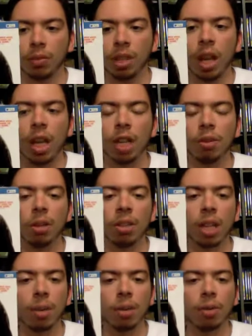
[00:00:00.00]
And it's from the
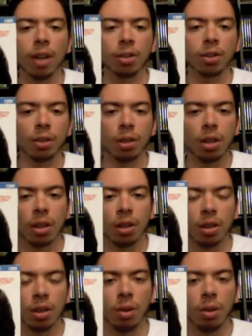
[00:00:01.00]
same director,
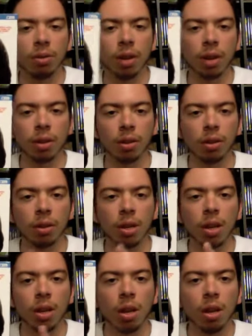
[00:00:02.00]
the cult director,
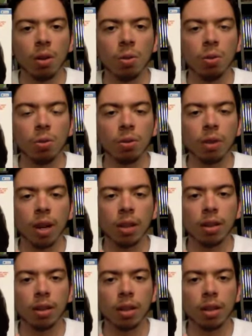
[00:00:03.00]
who
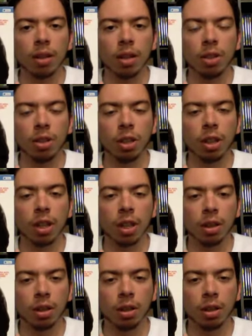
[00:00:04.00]
directed Ichi the
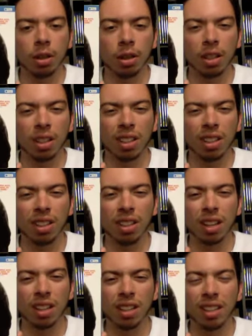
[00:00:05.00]
Killer,
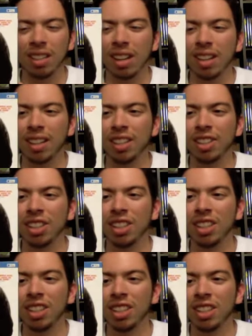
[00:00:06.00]

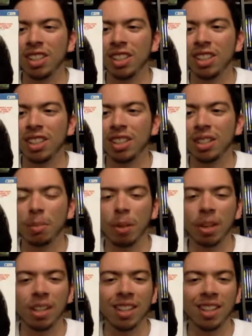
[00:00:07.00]
Takashi
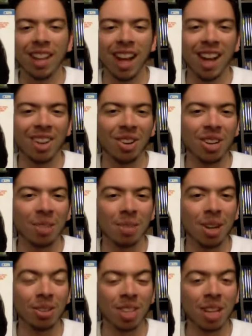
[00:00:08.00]
Mike. I don't know how you
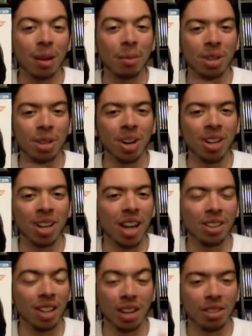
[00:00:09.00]
pronounce his name, I'm sorry.
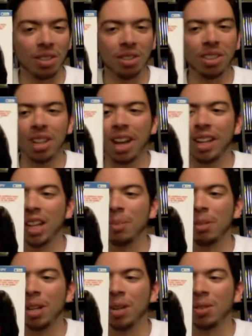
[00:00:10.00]
I seriously can't
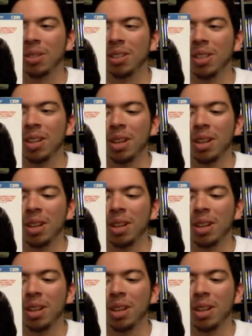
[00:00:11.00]
pronounce it.